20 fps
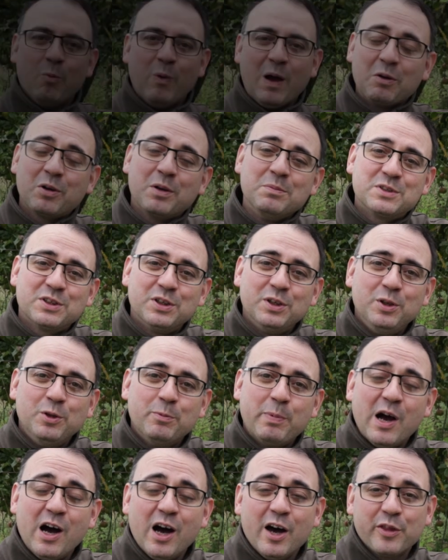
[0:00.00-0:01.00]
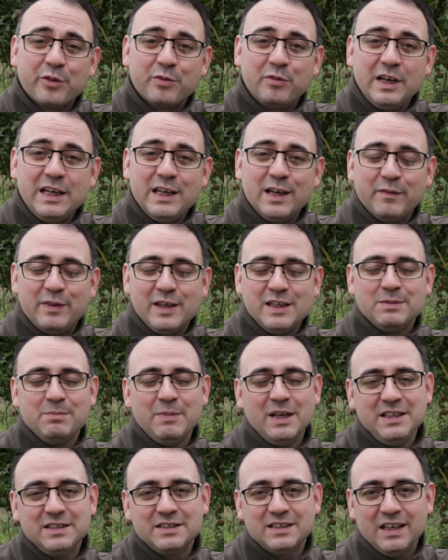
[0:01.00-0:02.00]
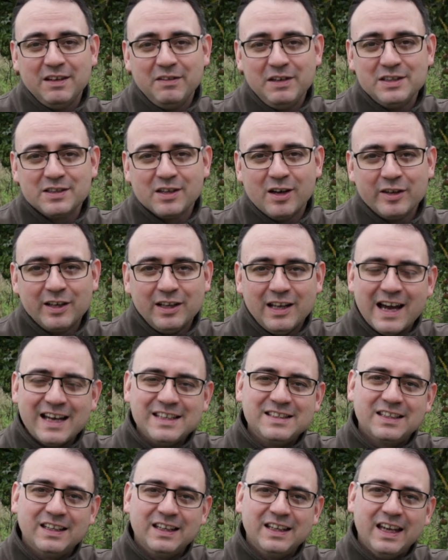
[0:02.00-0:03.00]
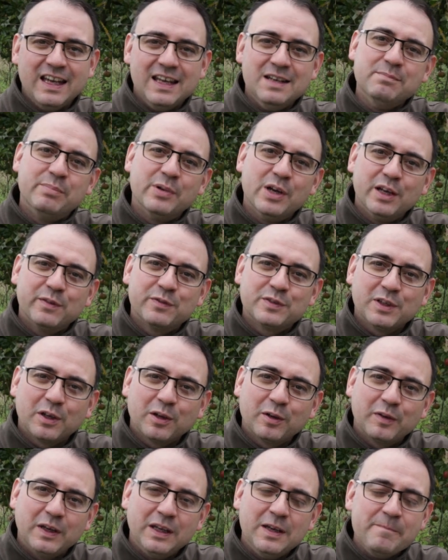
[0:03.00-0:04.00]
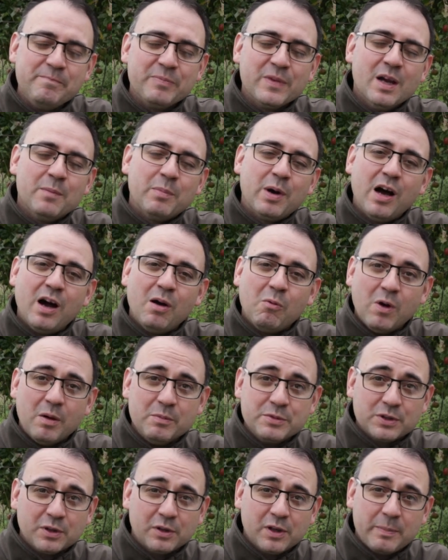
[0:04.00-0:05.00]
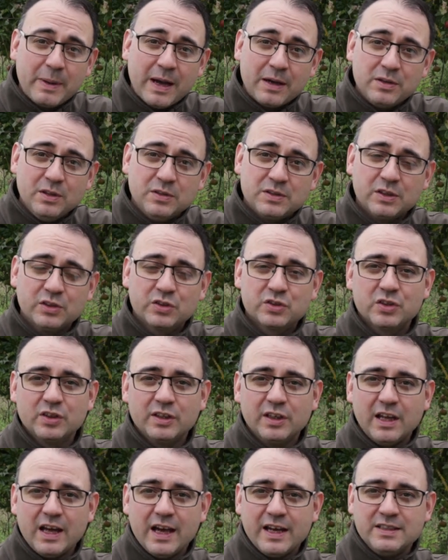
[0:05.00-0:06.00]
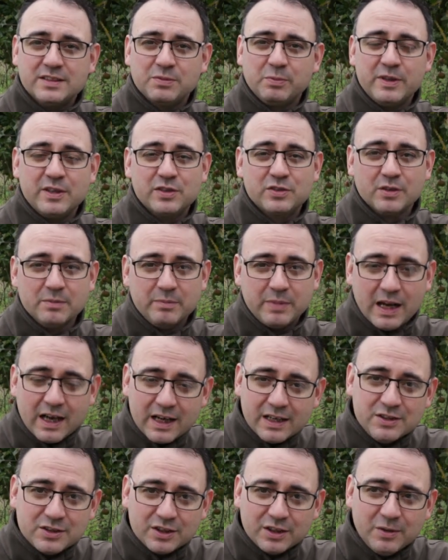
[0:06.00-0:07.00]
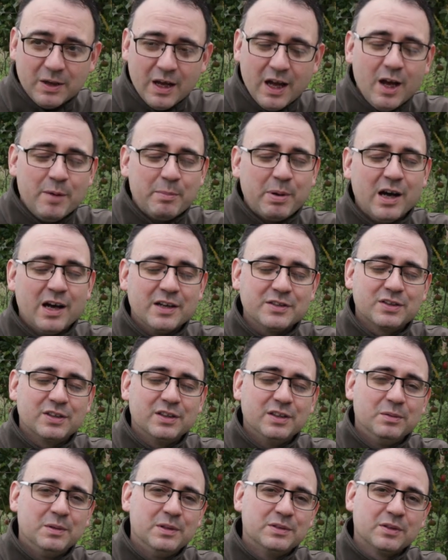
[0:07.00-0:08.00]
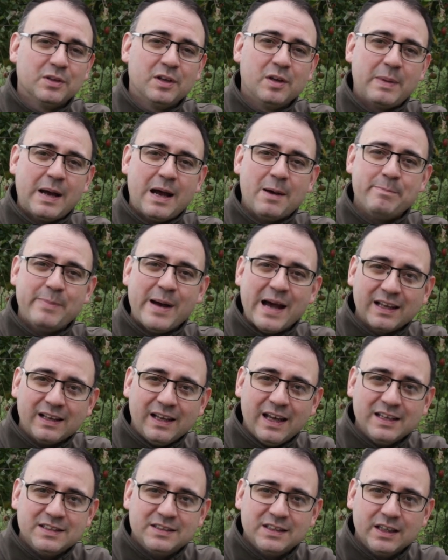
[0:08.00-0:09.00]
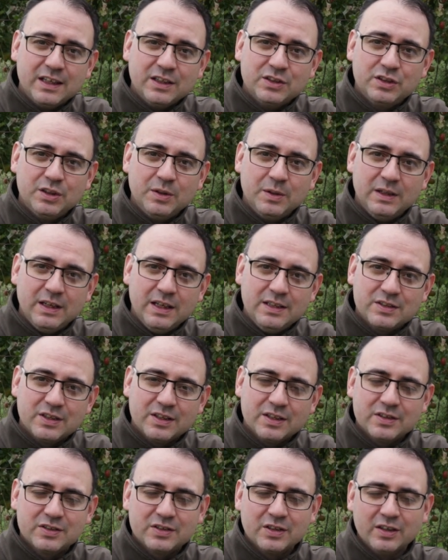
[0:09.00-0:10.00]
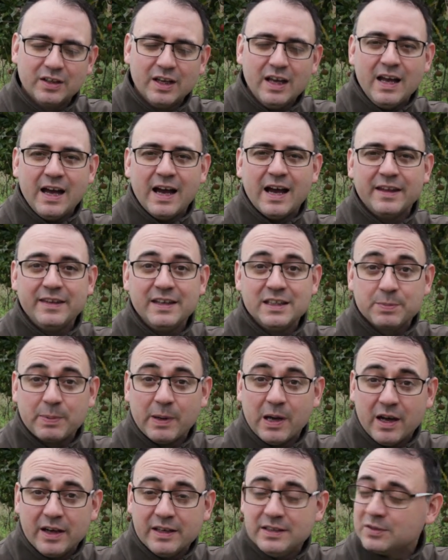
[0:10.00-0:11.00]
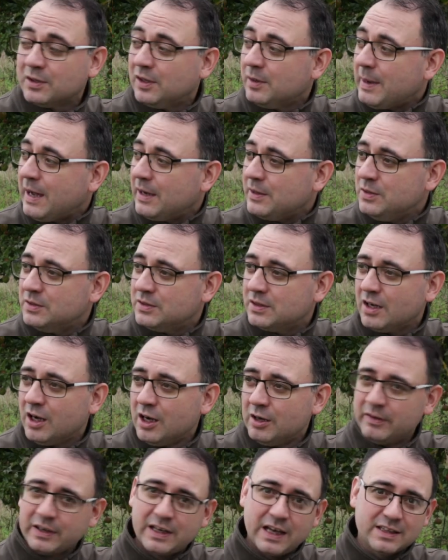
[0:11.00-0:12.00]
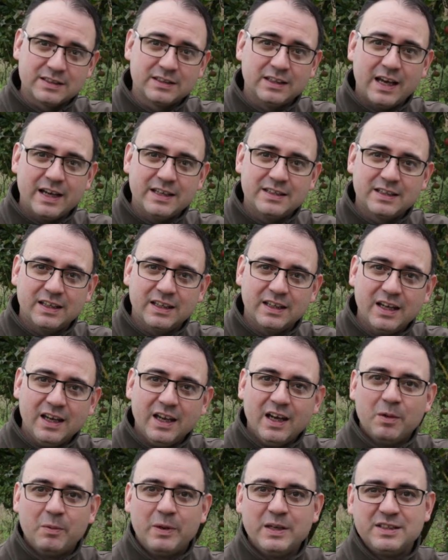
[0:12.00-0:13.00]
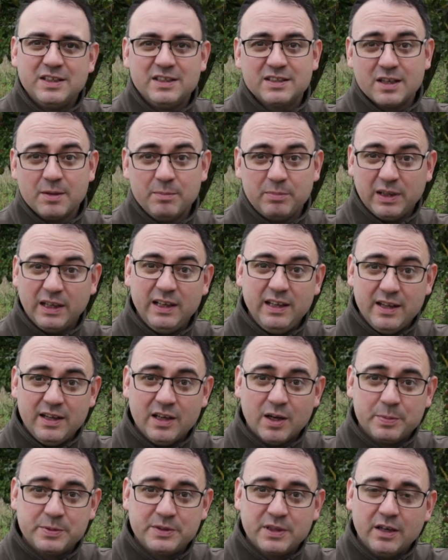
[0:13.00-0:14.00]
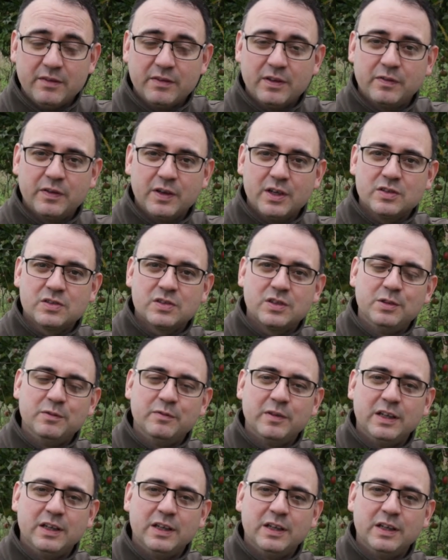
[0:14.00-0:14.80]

Welcome to part three of this mini series on lighting in bird photography. Part one was all about using sunlight with the sun behind you. Part two was all about backlighting, shooting into the sun. And this part is all about using overcast lighting, which is completely the opposite of the first two